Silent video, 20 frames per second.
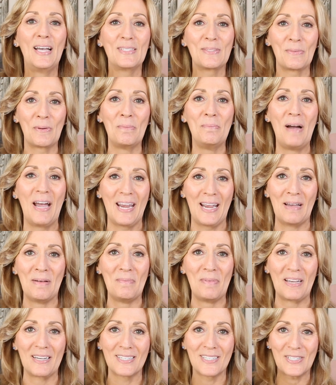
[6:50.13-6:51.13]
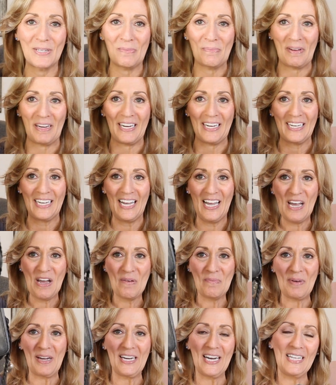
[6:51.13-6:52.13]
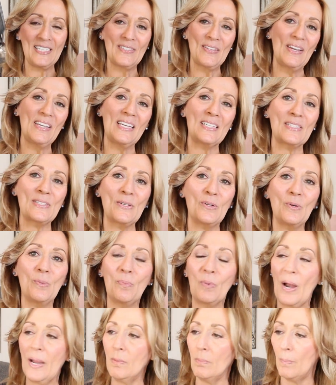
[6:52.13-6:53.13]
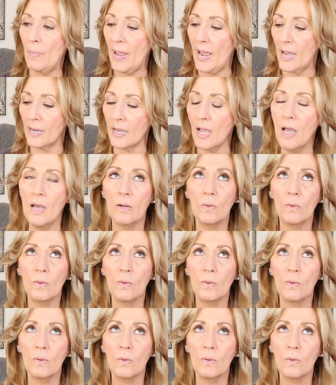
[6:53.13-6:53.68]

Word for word: that's what my handbag should be but I said yes to a Brighton bag.